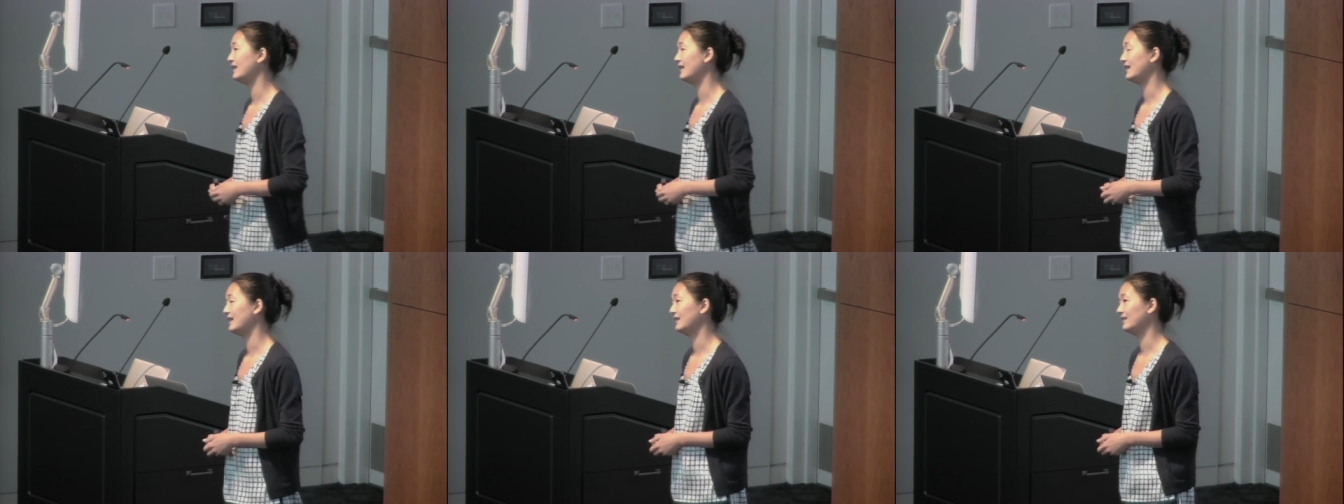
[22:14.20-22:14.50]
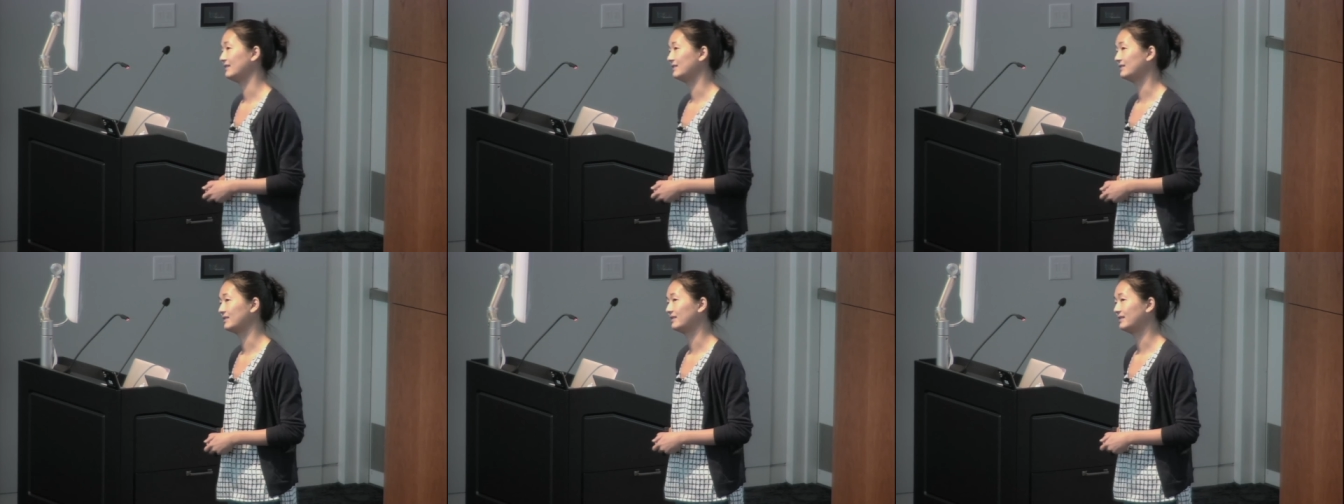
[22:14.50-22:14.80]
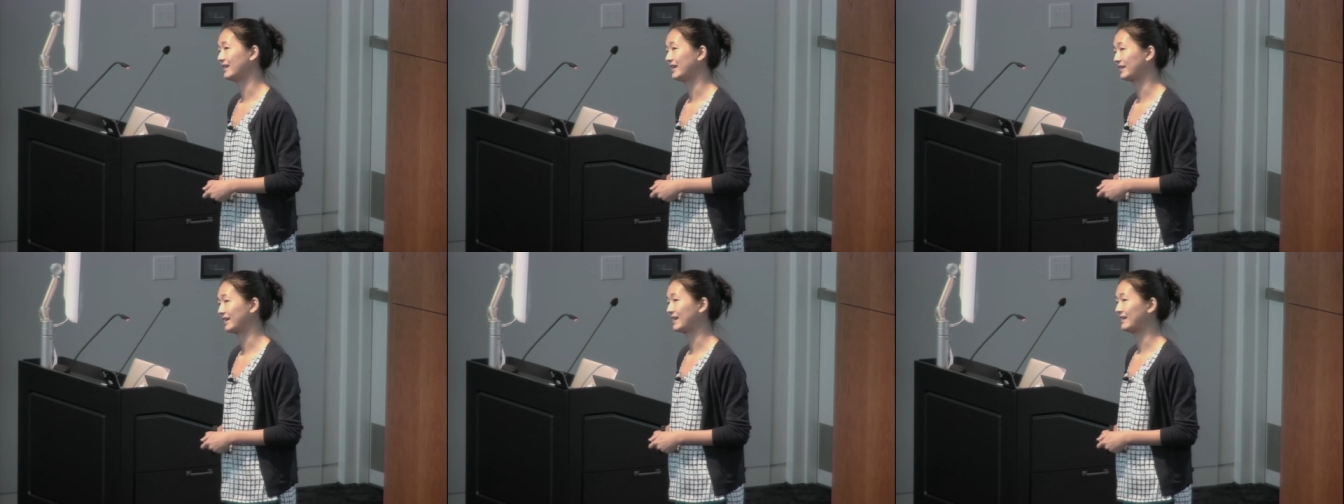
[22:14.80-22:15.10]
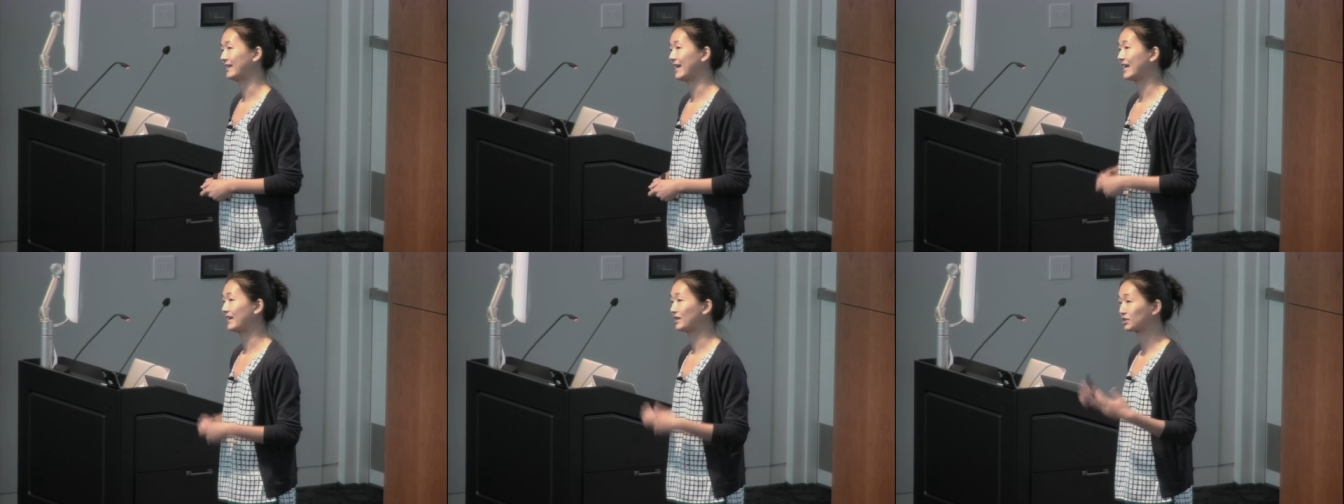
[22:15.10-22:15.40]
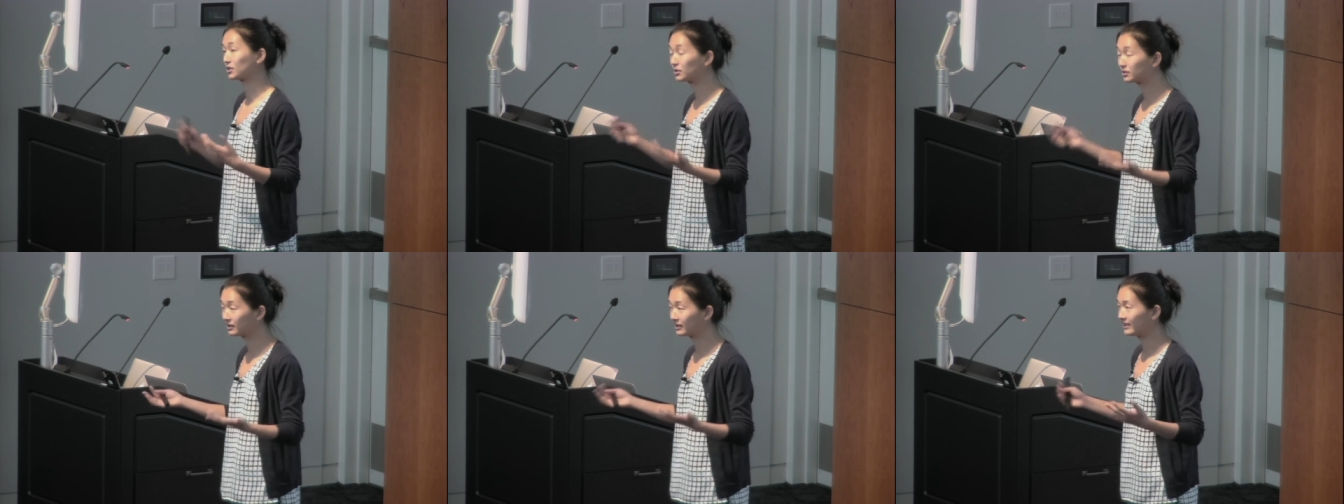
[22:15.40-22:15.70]
And again,
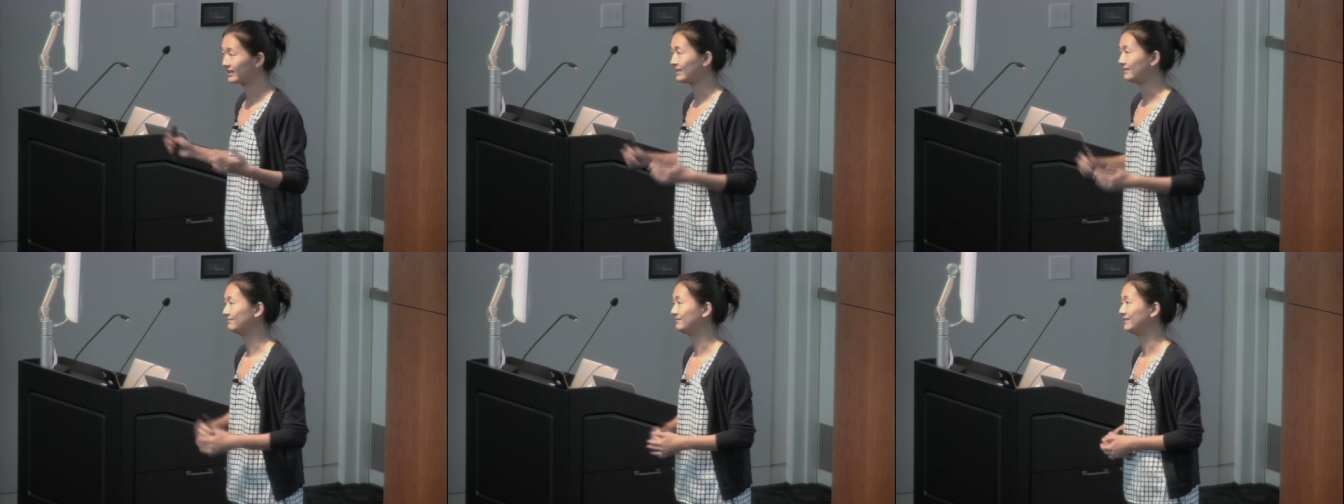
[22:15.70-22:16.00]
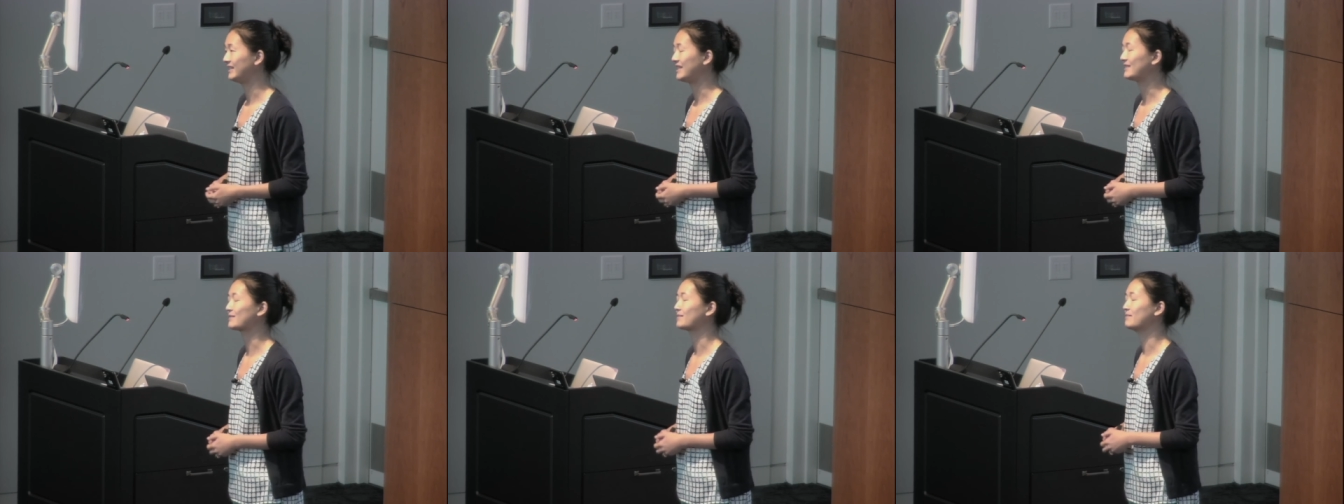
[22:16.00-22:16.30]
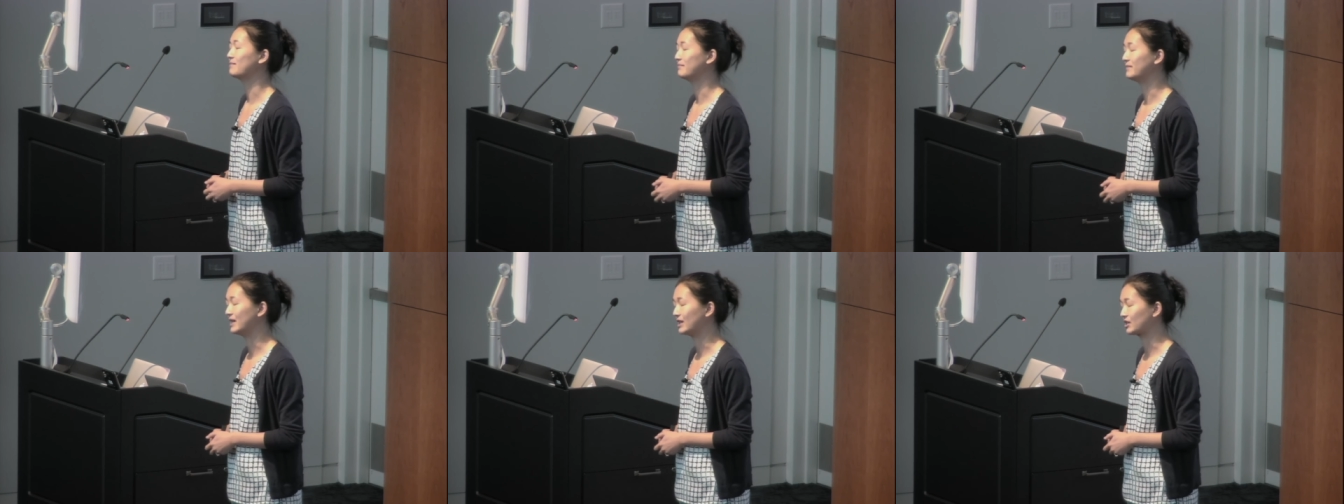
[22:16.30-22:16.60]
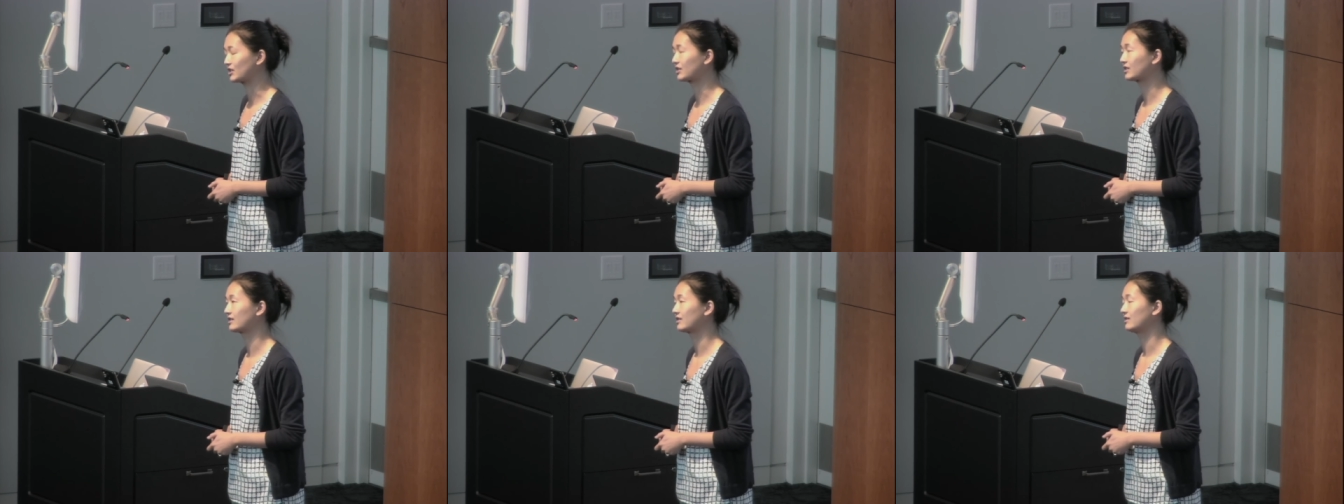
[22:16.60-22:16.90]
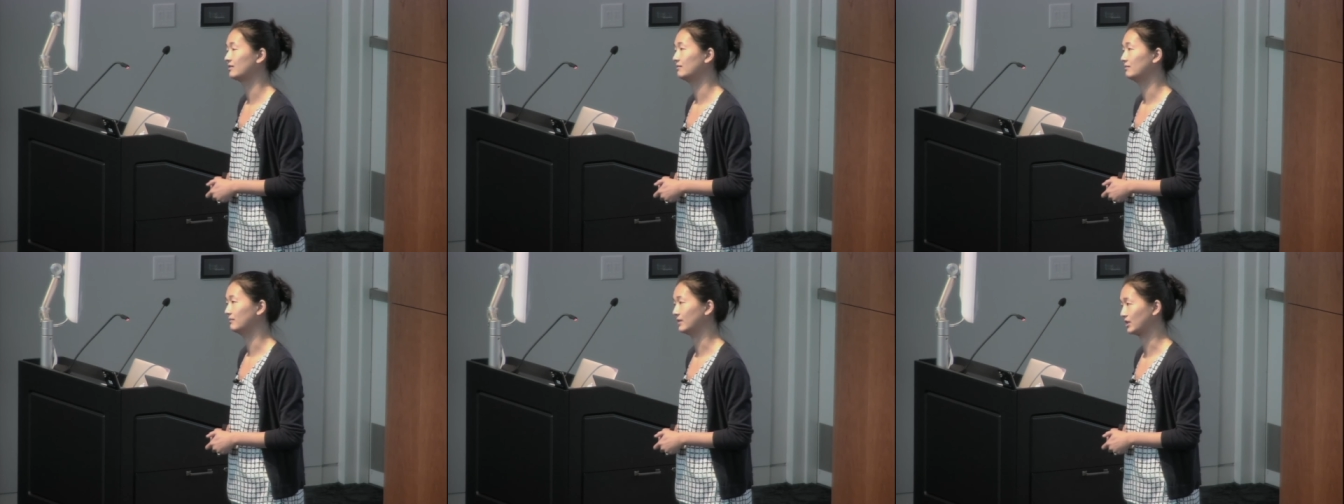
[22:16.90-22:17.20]
anecdotally, it's much,
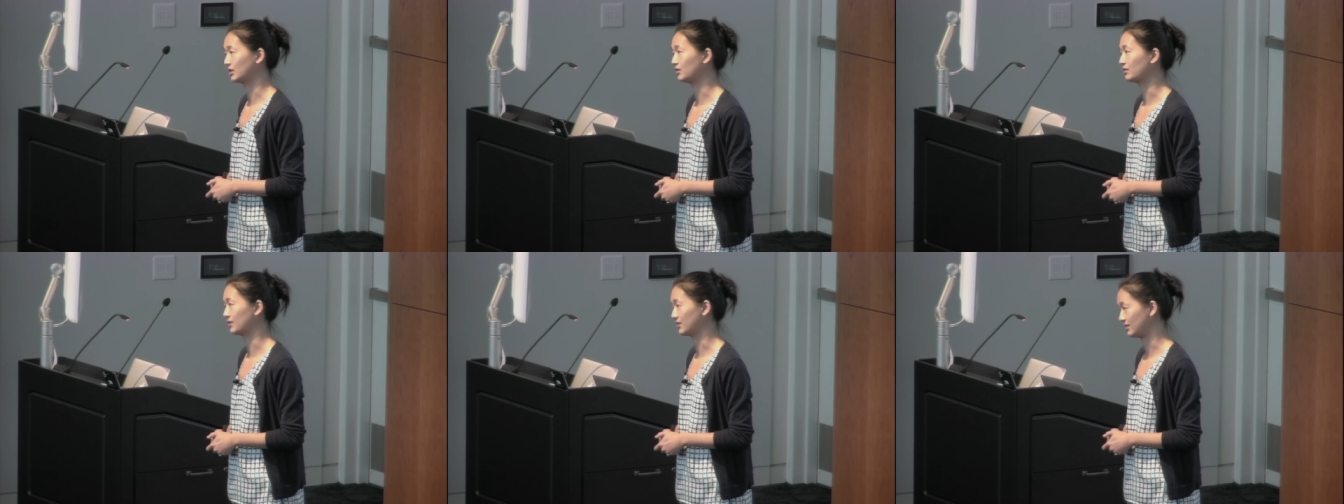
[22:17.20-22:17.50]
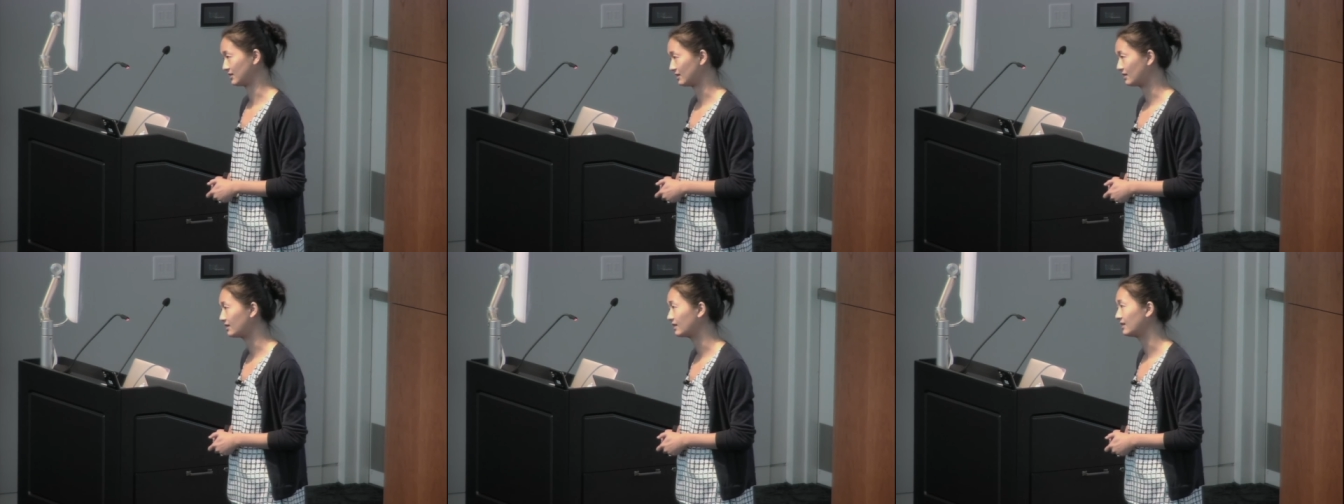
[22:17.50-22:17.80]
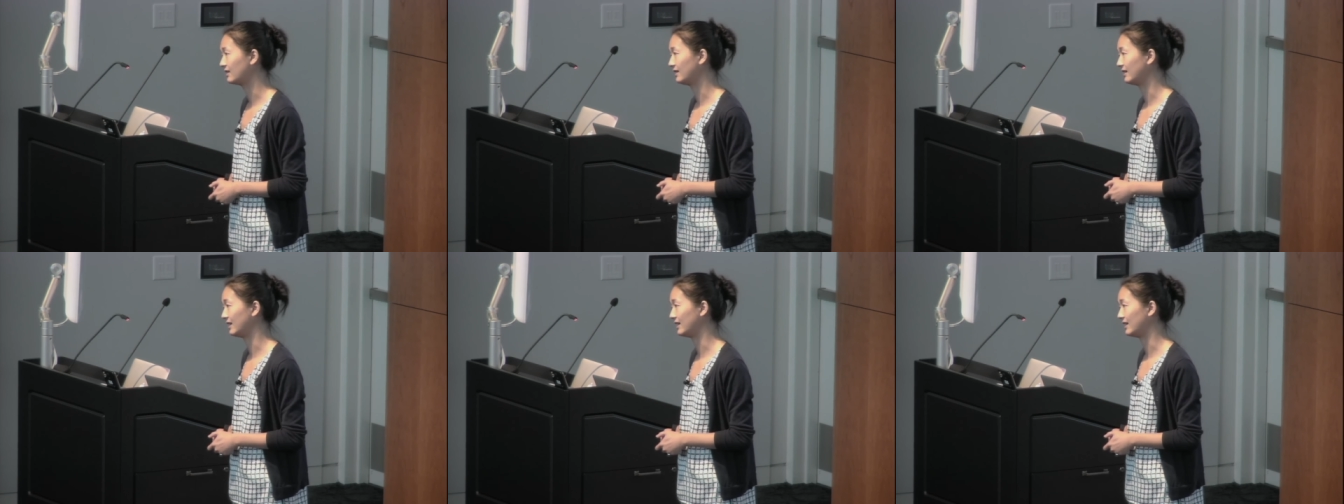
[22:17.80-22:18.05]
much noisier.